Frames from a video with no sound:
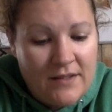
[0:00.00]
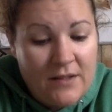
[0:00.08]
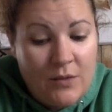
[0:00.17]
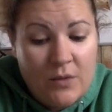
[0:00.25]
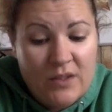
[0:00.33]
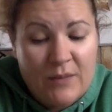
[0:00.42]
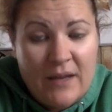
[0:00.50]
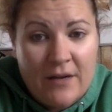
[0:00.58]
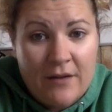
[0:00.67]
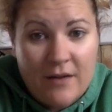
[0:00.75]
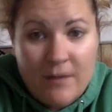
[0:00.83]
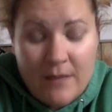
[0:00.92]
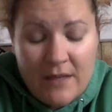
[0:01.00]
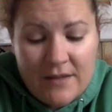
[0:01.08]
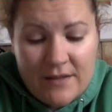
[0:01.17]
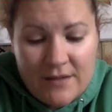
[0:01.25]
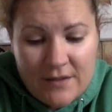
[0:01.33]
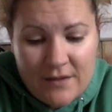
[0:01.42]
and who is better than the
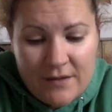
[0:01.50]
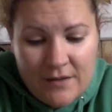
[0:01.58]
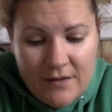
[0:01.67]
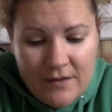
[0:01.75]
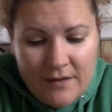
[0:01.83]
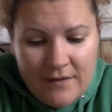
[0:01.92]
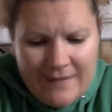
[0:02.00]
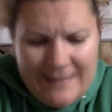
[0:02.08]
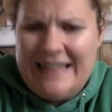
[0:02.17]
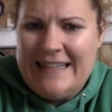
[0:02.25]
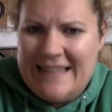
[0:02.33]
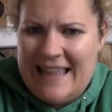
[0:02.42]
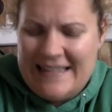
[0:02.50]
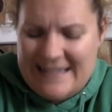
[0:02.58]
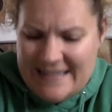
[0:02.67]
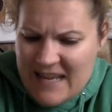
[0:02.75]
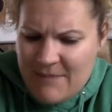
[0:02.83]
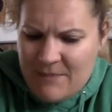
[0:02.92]
minister? Aye, that's
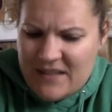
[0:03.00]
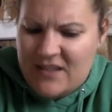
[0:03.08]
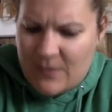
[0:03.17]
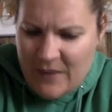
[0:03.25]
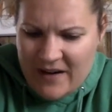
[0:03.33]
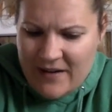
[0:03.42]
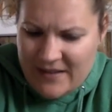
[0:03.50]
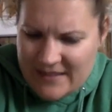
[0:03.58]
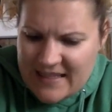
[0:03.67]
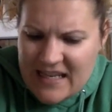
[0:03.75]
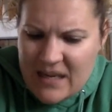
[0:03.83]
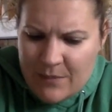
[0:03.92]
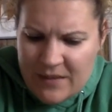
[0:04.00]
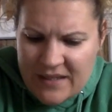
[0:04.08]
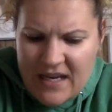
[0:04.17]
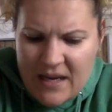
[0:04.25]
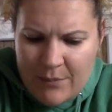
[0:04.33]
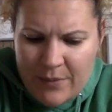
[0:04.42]
deep, Mr. Paris, deep,
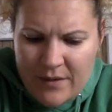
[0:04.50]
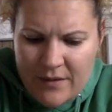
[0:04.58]
deep.